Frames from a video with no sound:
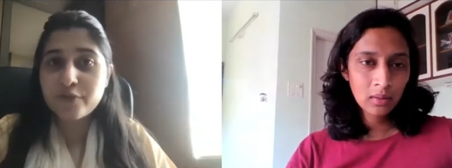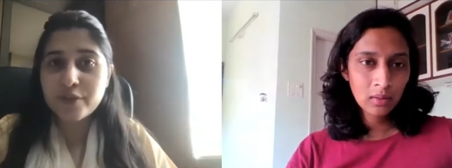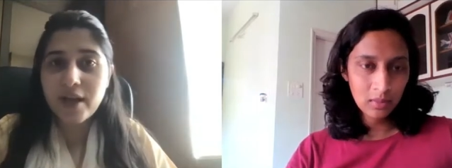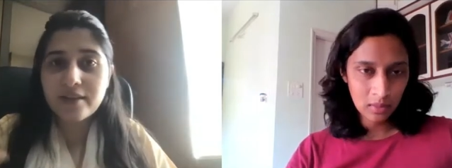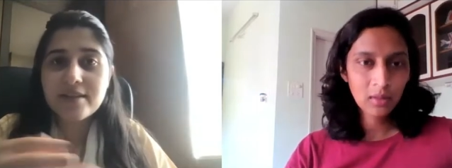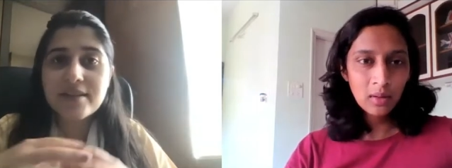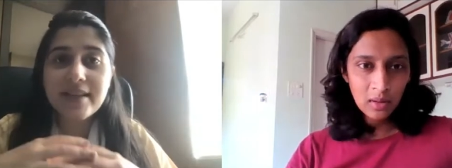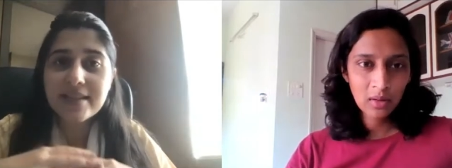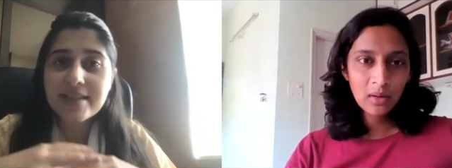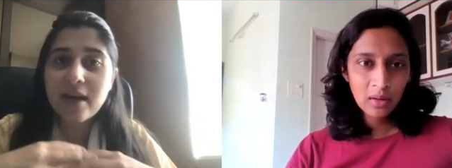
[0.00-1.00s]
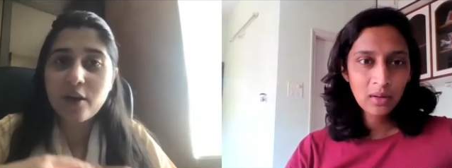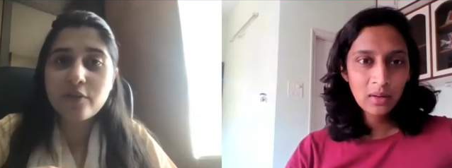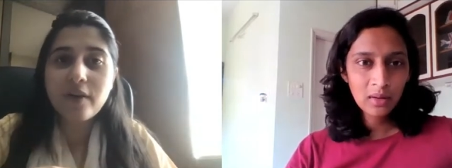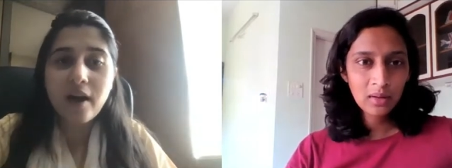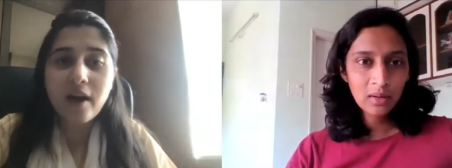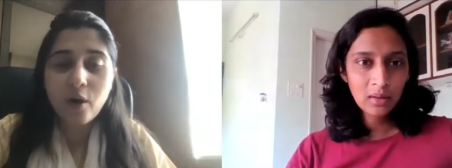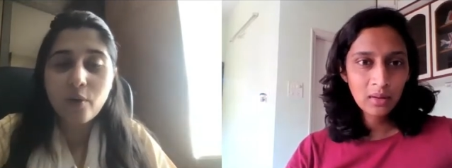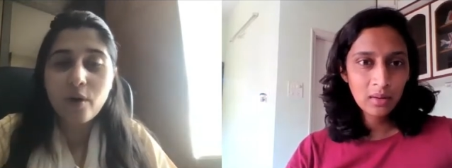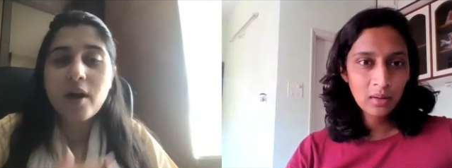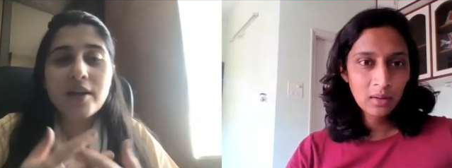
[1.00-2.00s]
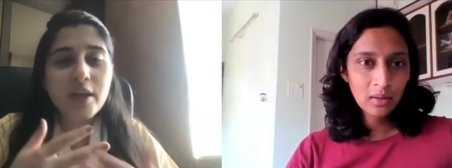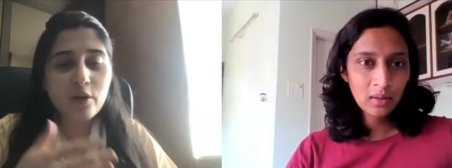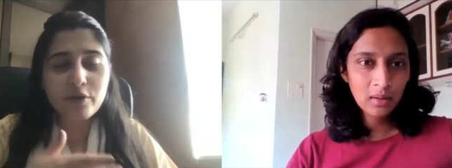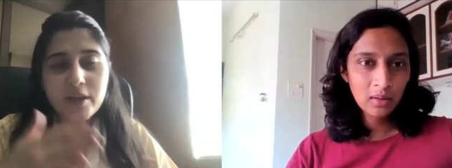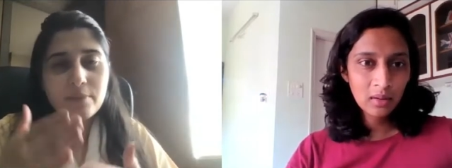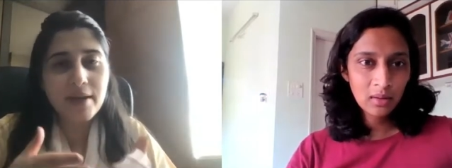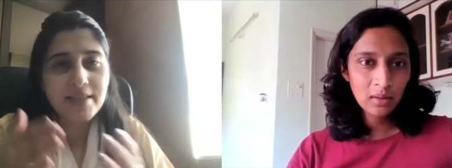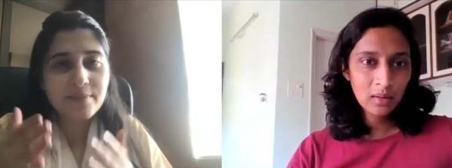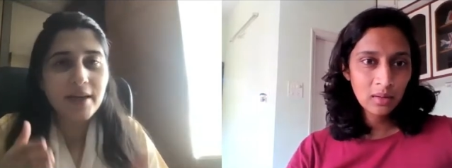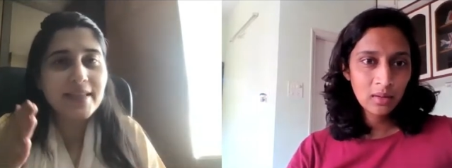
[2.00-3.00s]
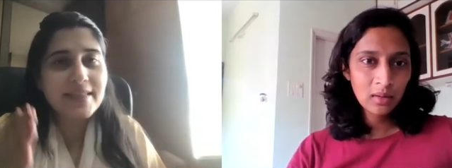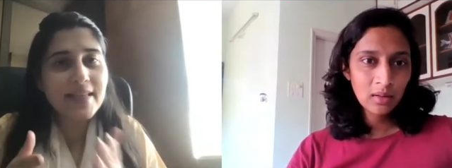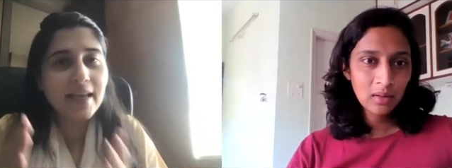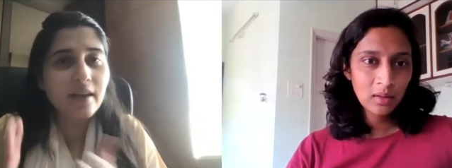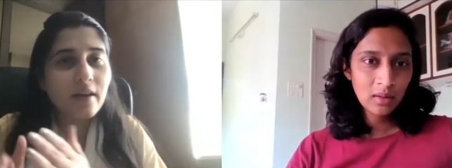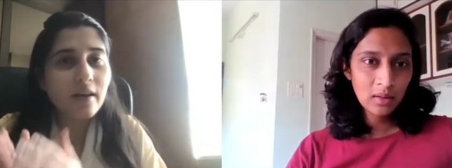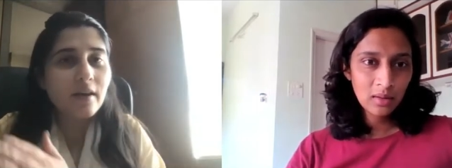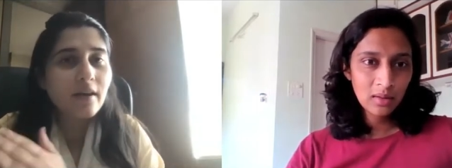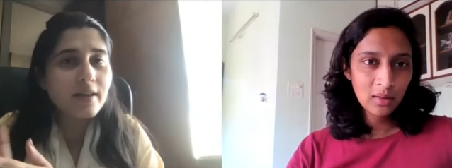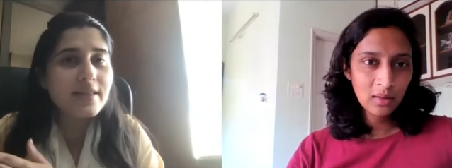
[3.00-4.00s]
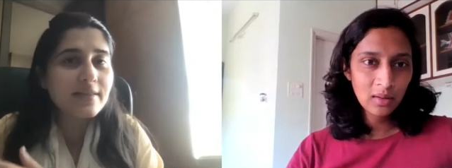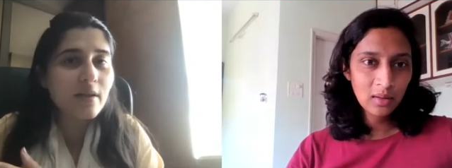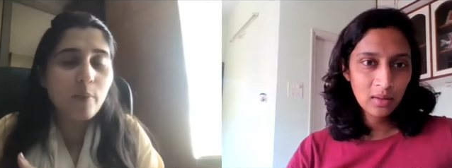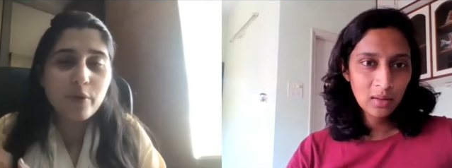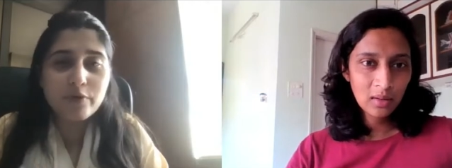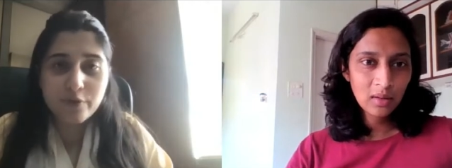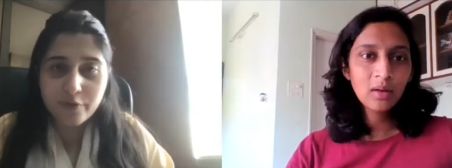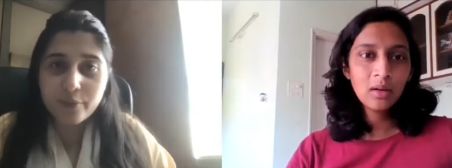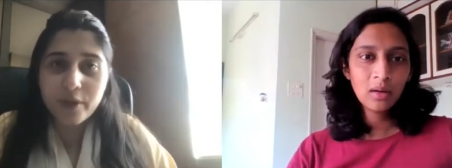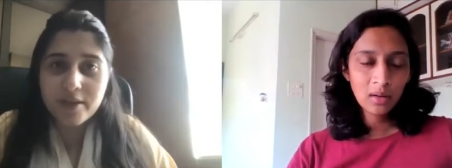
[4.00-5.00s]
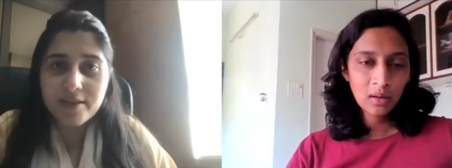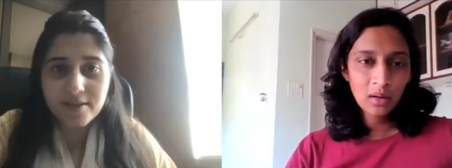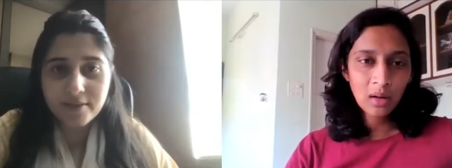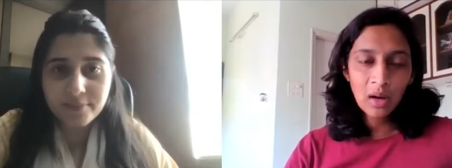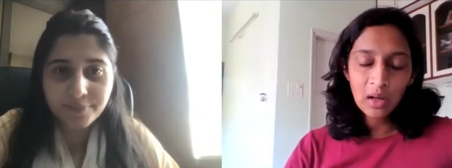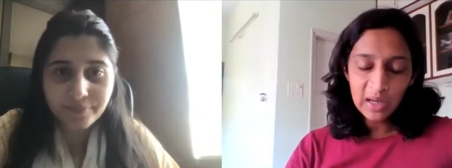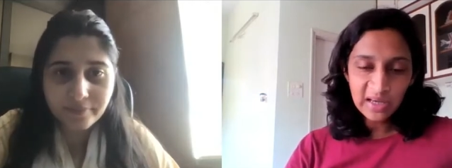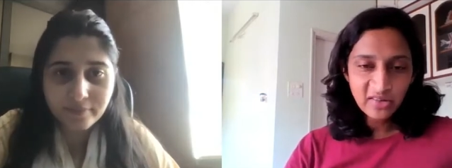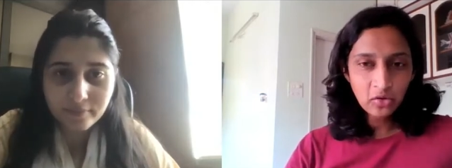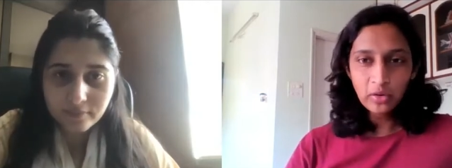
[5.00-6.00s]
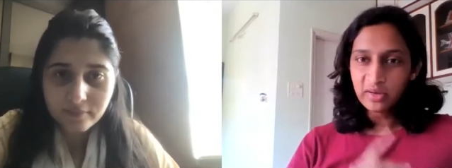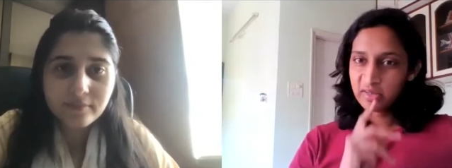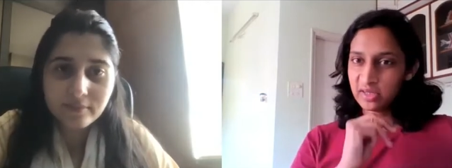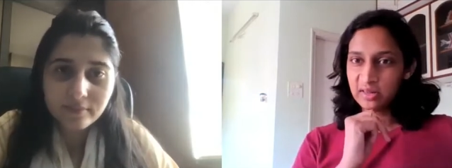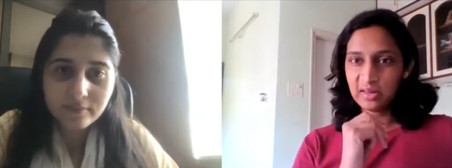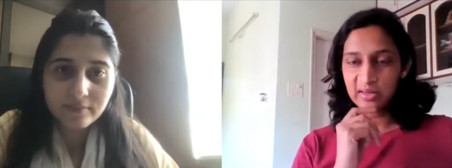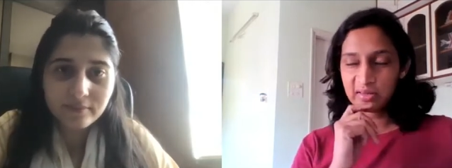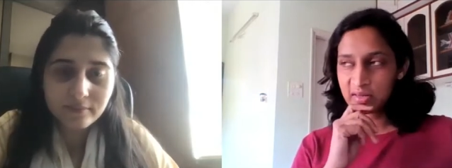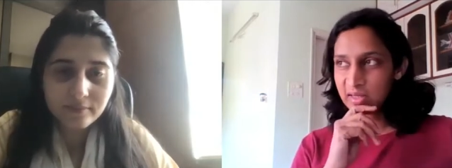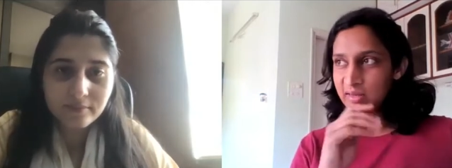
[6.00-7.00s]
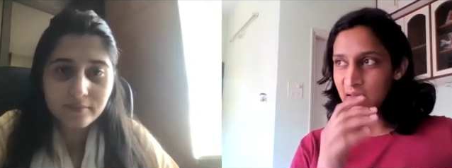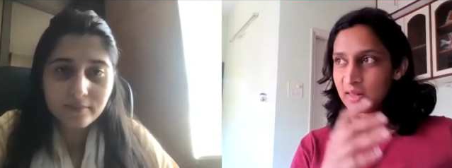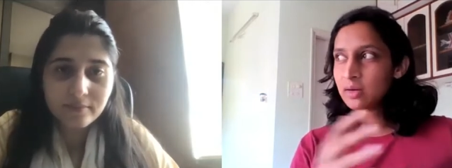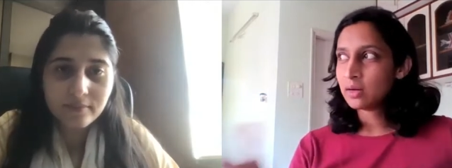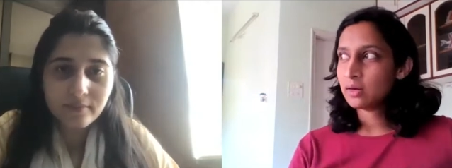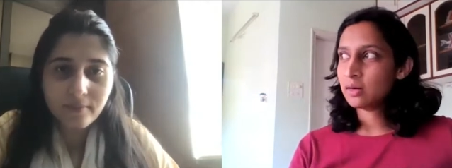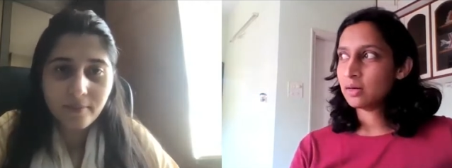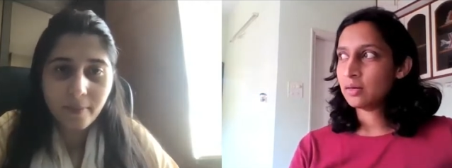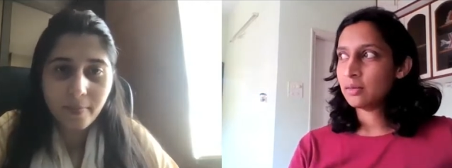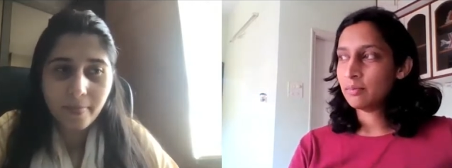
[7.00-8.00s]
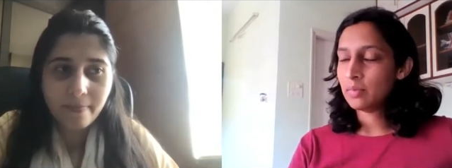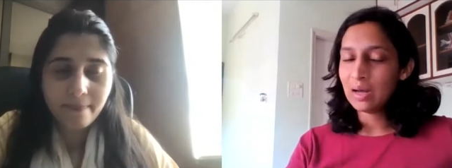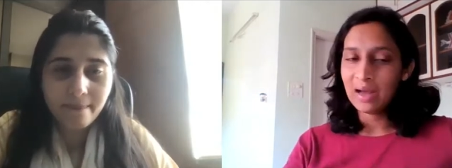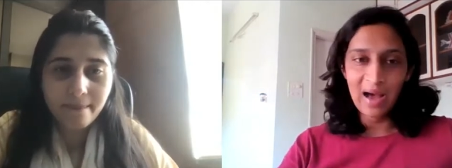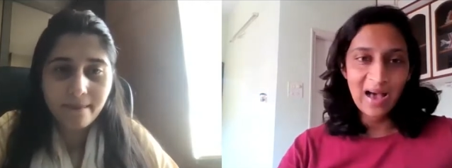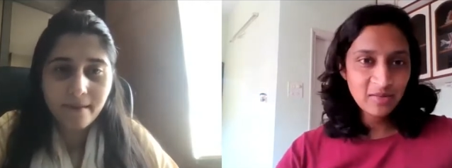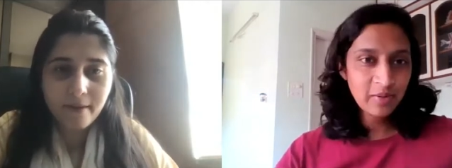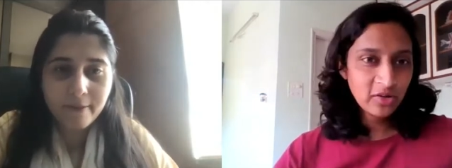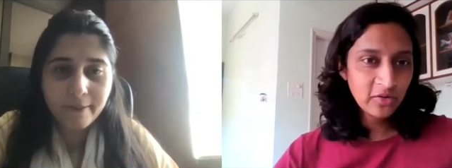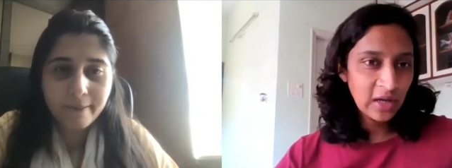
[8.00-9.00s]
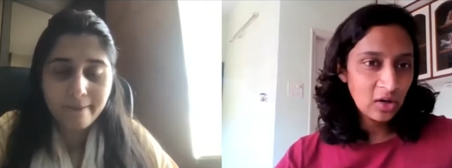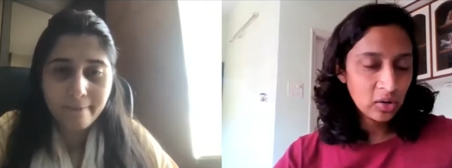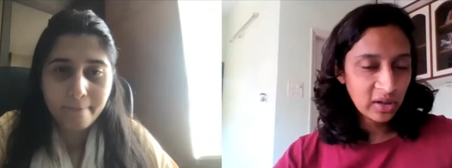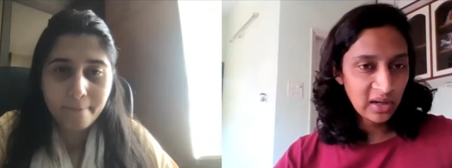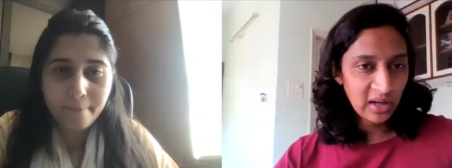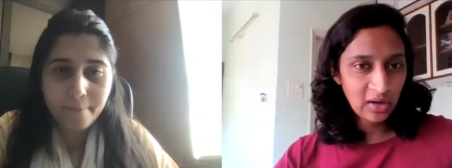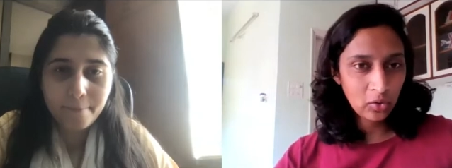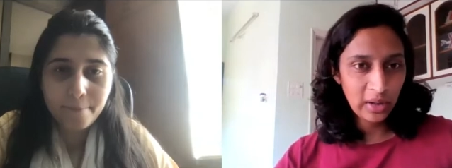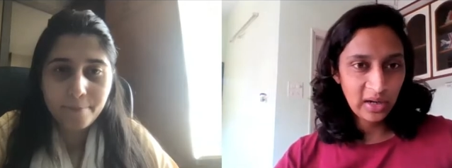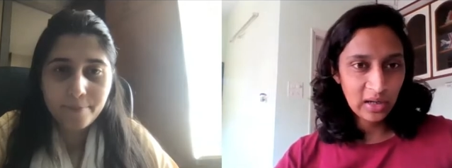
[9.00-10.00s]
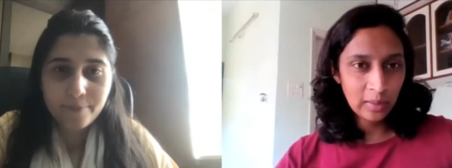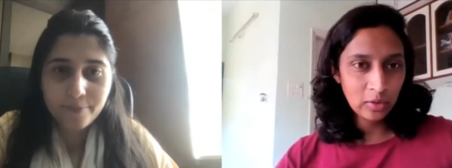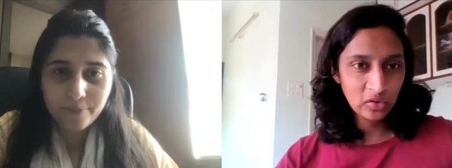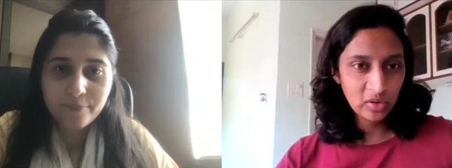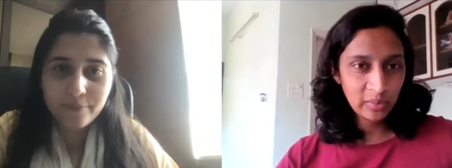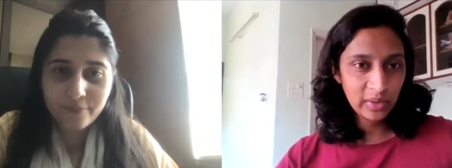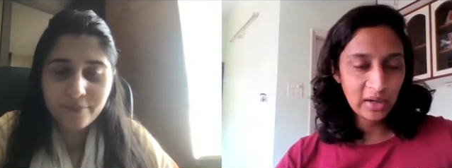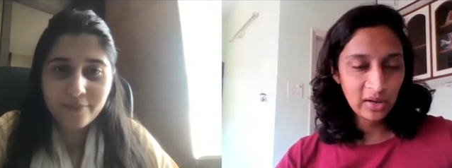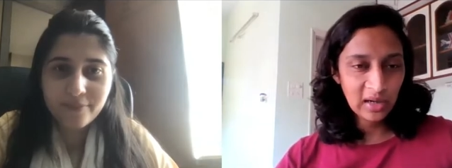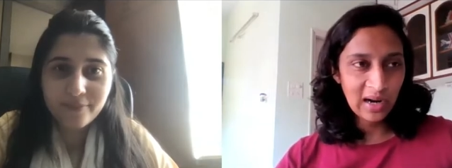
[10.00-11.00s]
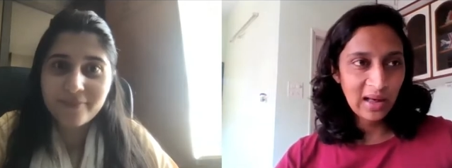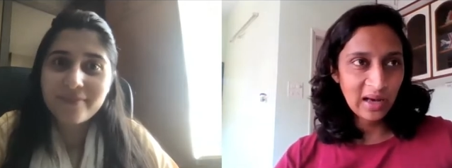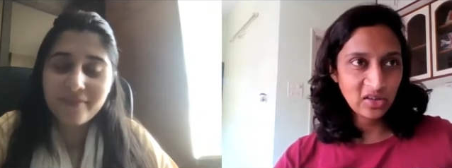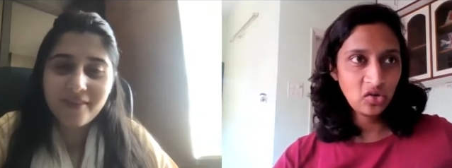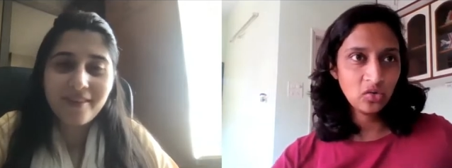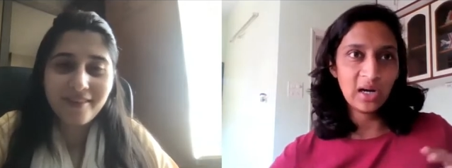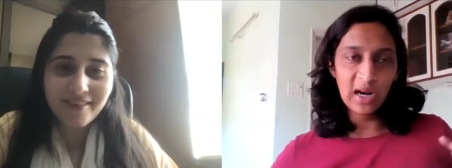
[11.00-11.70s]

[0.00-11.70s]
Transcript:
Speaker 1: for that. So that's kind of how Khelo Kricket makes money. It's like in a number of different ways
Speaker 2: nice so interesting these these other um, uh, aspects of Khelo Kricket i had no idea about so i'm kind of glad i asked yeah. you